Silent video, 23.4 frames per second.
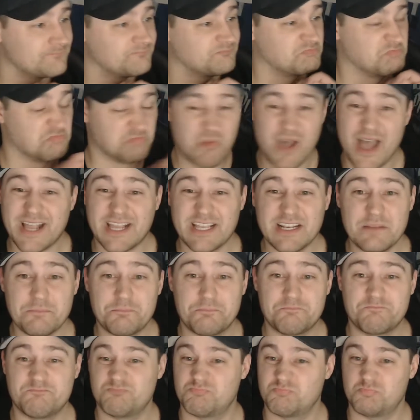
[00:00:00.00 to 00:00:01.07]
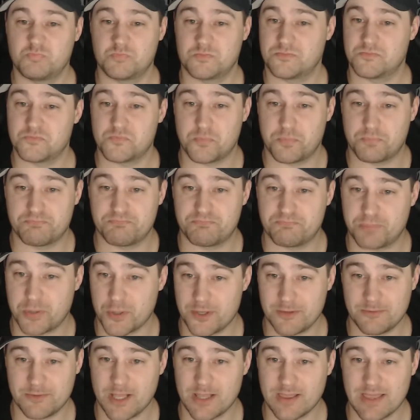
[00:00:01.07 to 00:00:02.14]
I'm not going to
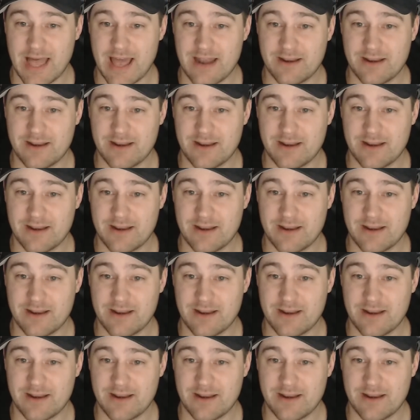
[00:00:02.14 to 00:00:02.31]
put a lot